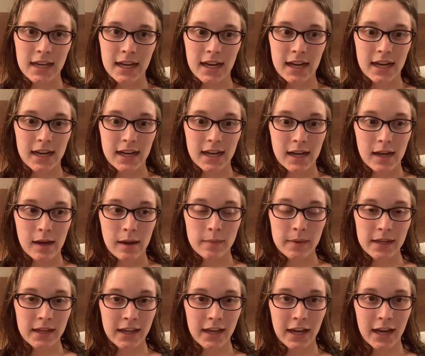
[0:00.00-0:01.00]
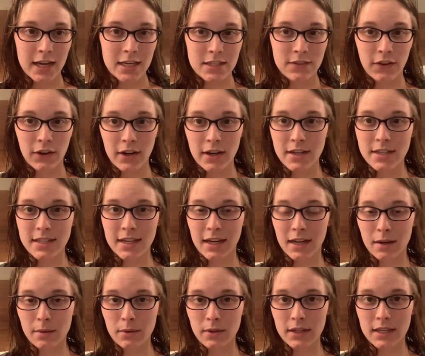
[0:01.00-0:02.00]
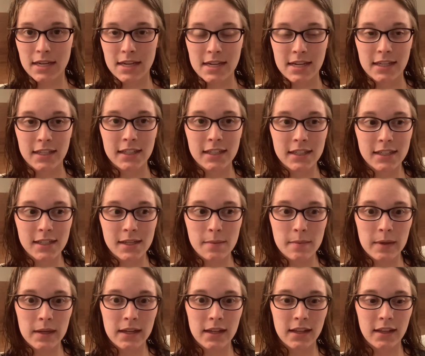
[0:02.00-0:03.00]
Um, as far as Animal Kingdom,